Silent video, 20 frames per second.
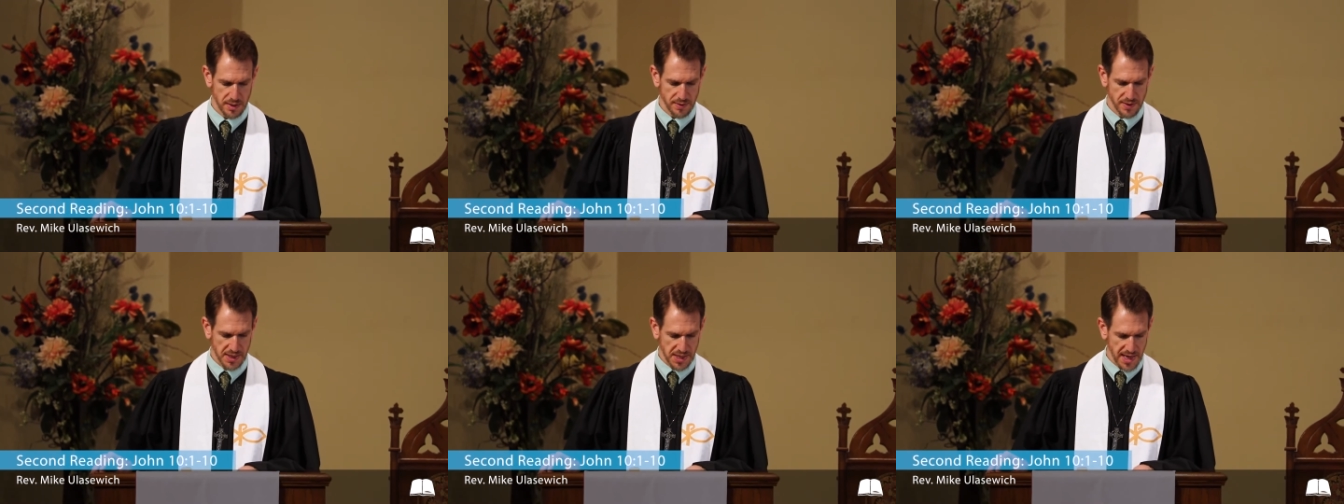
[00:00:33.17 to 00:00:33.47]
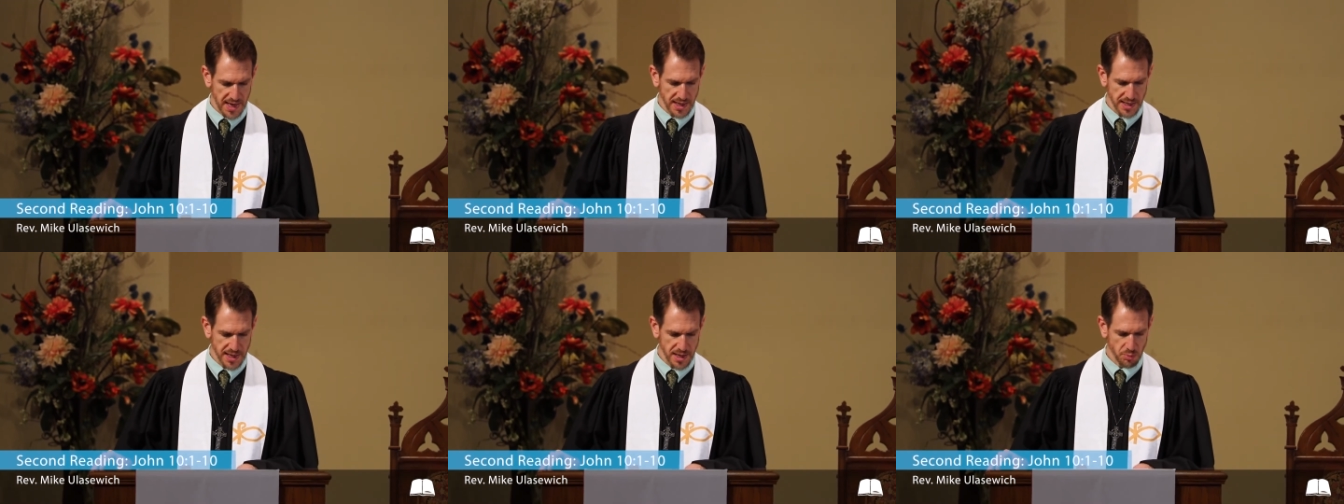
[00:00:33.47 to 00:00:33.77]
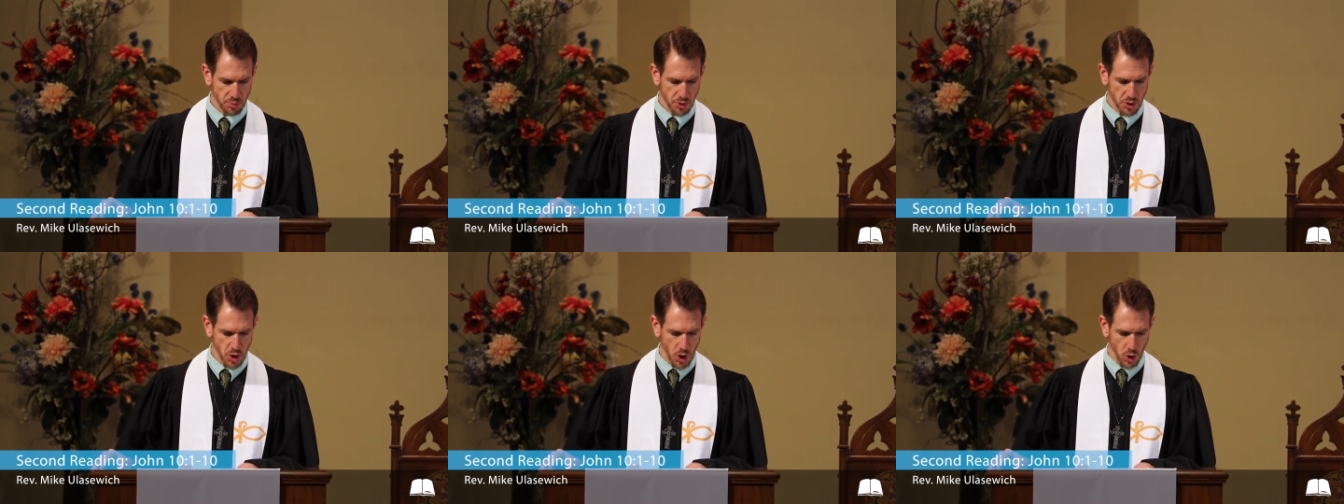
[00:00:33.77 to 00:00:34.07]
The
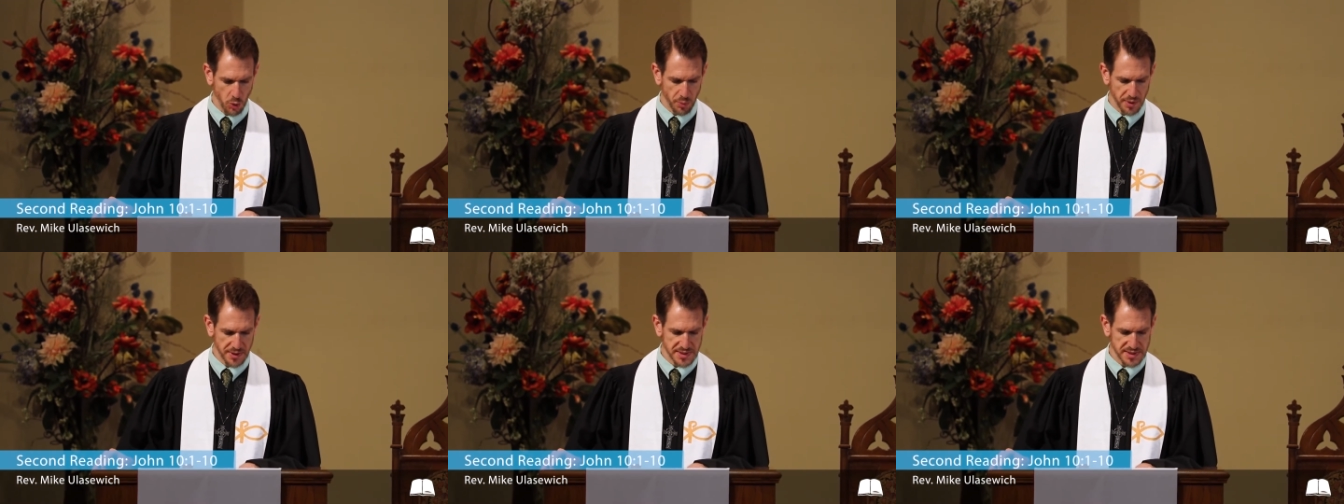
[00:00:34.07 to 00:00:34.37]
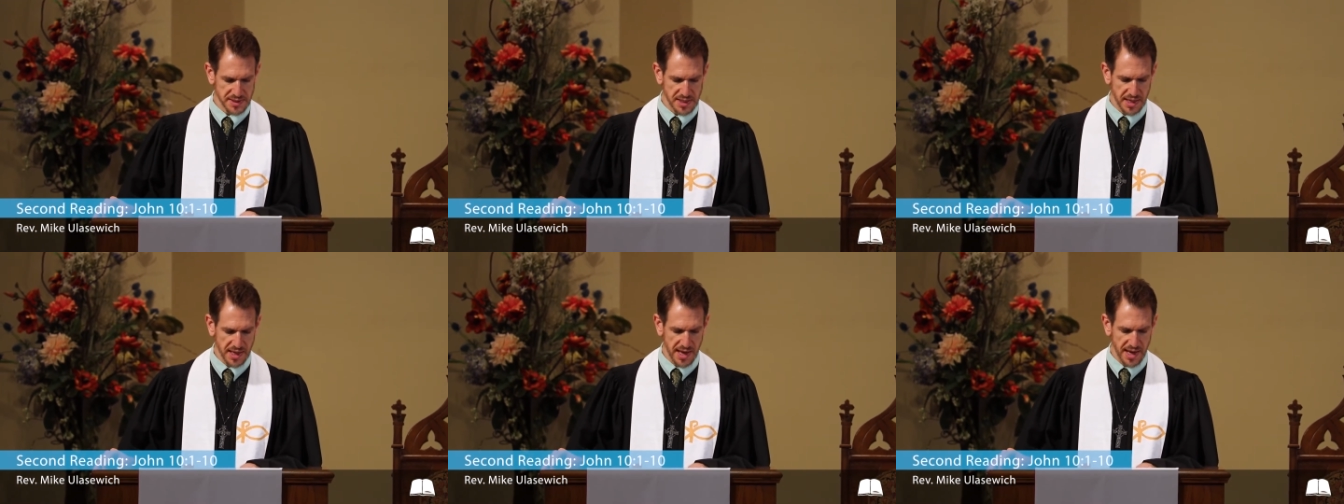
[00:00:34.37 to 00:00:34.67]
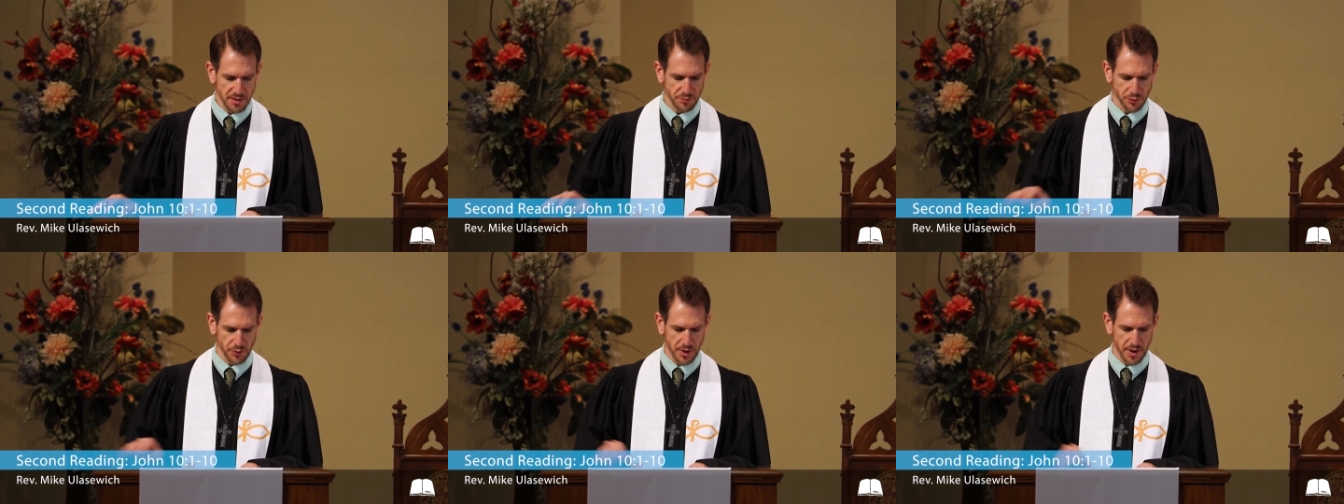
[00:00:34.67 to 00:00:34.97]
gatekeeper opens the
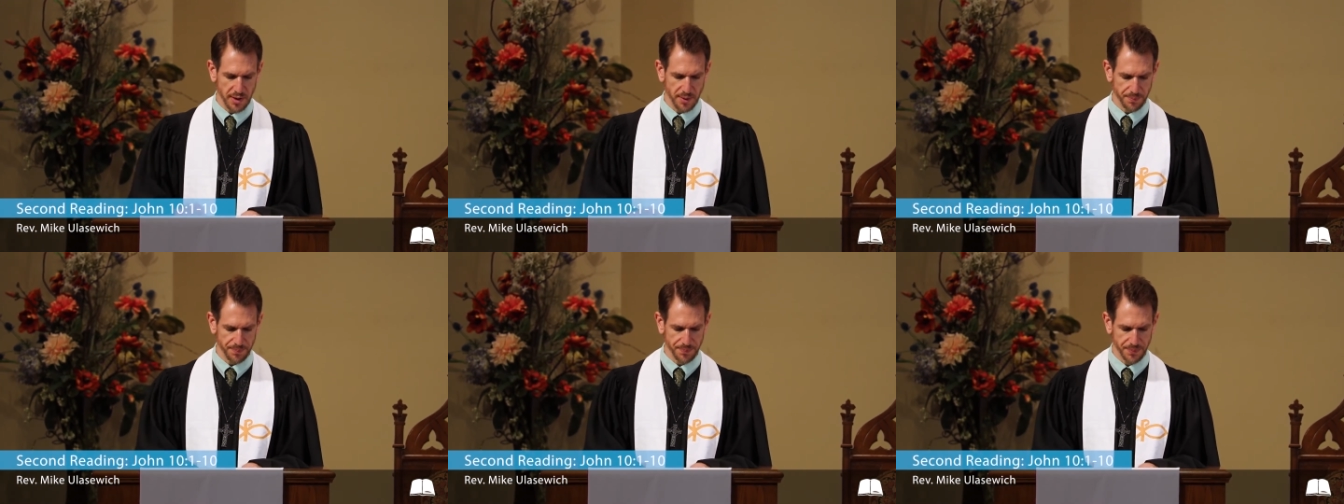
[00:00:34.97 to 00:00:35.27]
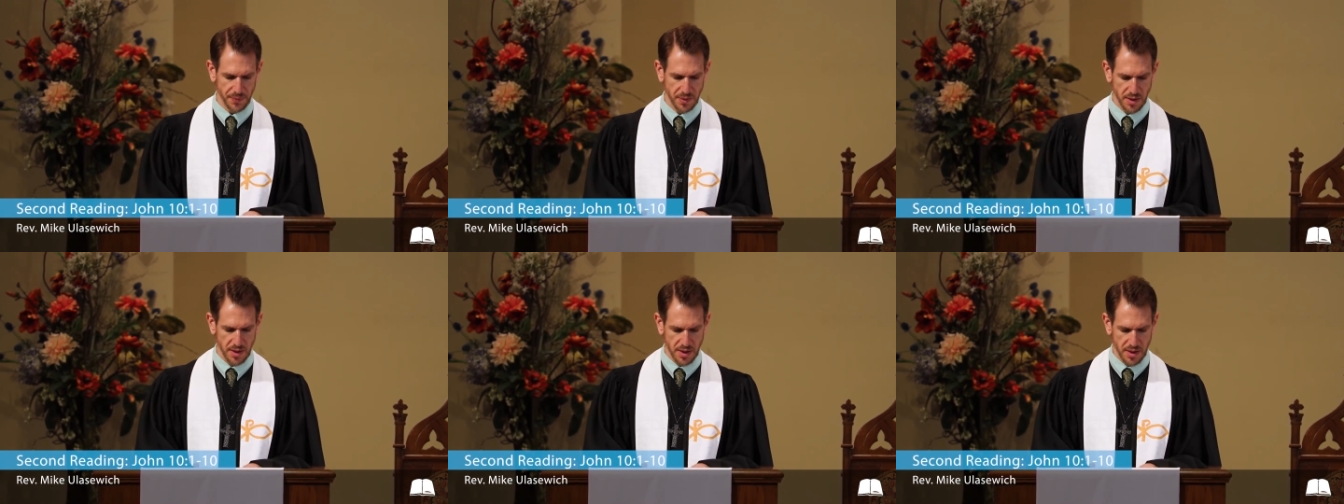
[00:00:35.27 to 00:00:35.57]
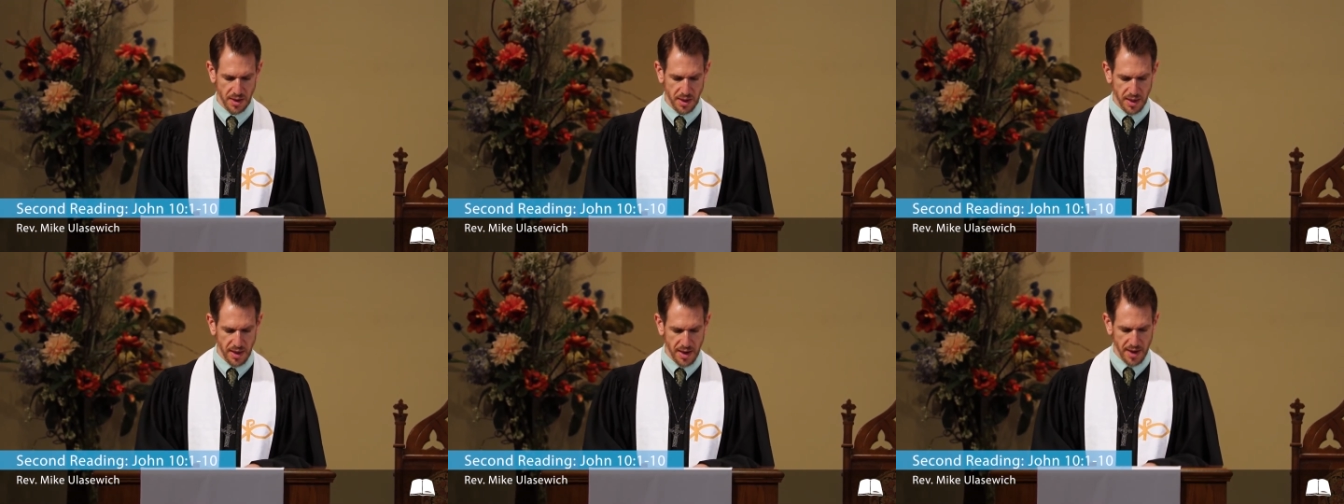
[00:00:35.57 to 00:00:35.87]
gate for him,
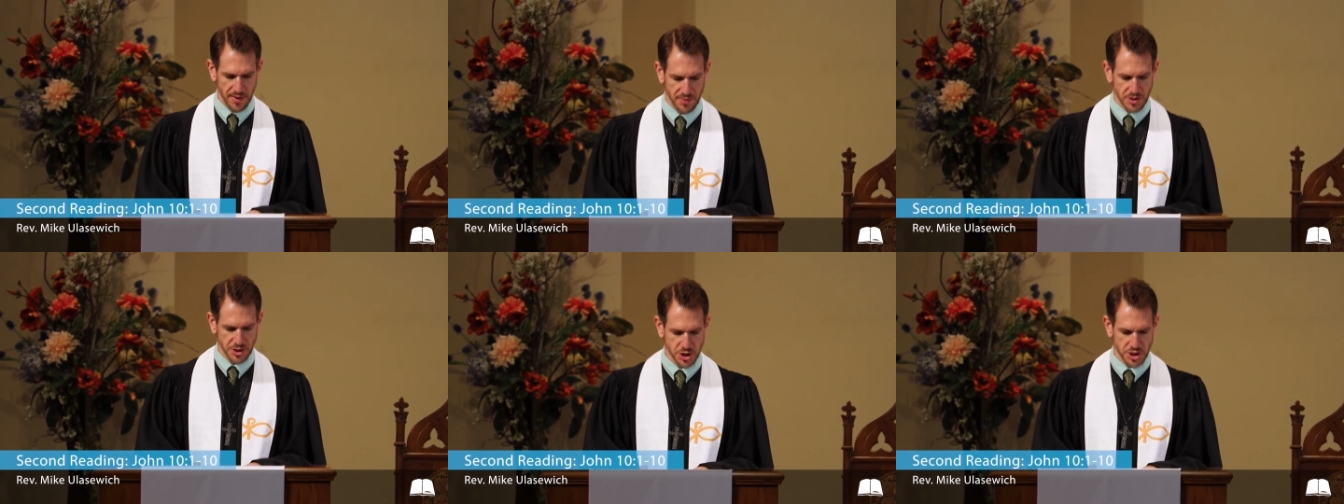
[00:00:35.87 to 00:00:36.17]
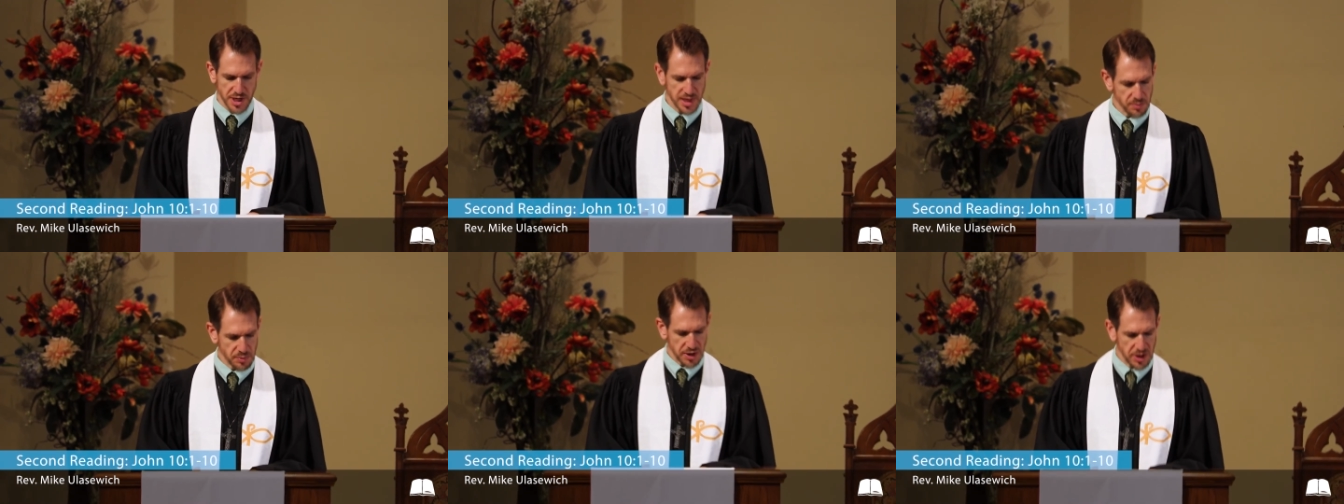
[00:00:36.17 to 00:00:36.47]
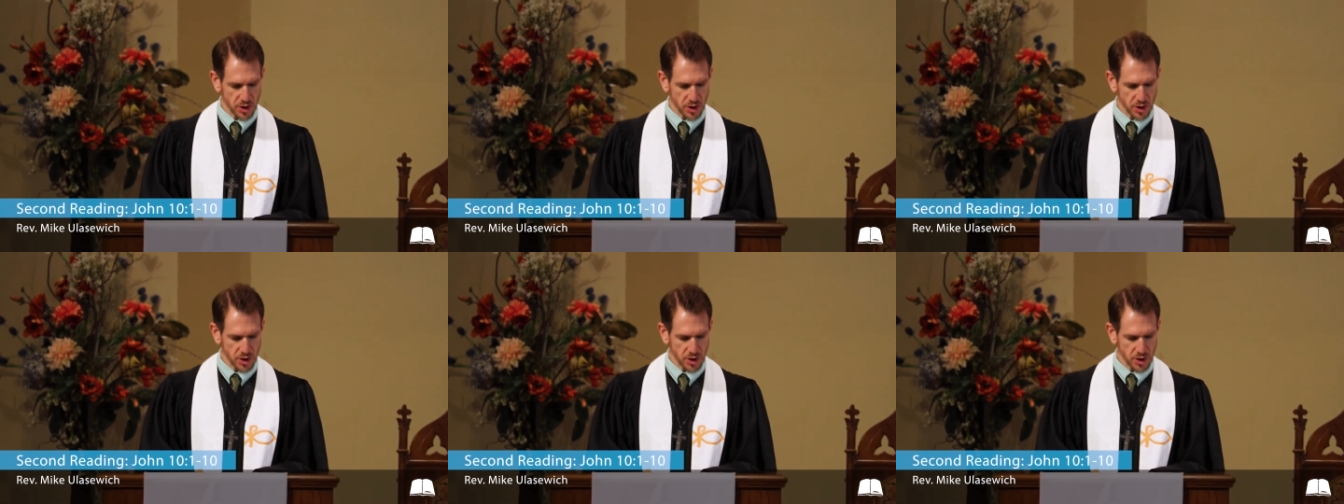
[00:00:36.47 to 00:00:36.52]
and the sheep